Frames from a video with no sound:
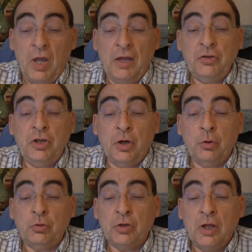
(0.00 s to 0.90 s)
And she
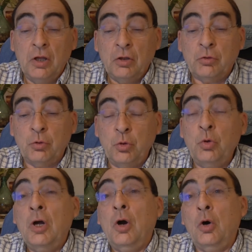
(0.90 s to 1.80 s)
goes
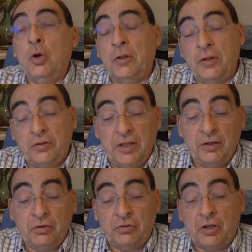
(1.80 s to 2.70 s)
through all of the
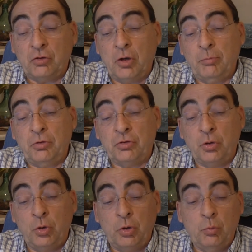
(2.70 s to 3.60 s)
things that Trump is
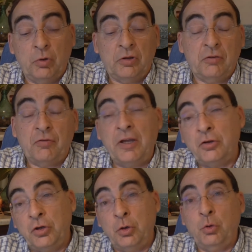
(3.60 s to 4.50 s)
doing with the
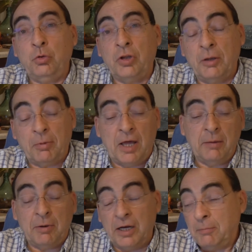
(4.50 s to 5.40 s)
fake news and the blah blah
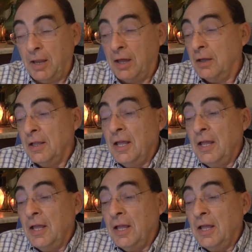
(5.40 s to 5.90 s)
blah blah.